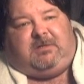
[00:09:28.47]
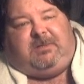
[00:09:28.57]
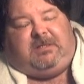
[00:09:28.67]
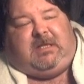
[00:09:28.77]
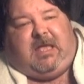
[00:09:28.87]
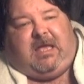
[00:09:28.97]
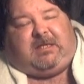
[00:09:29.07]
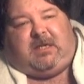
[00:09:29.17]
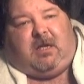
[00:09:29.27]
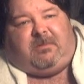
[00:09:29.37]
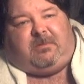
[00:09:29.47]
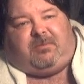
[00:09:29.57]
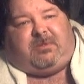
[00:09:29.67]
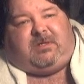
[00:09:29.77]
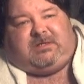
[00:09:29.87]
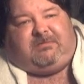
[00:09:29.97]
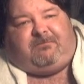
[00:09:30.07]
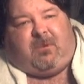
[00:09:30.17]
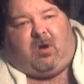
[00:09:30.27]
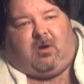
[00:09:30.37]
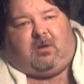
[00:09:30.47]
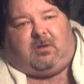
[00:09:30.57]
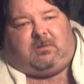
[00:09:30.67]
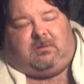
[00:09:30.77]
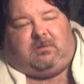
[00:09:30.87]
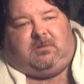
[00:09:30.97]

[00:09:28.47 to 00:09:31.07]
to be the economic progressive part.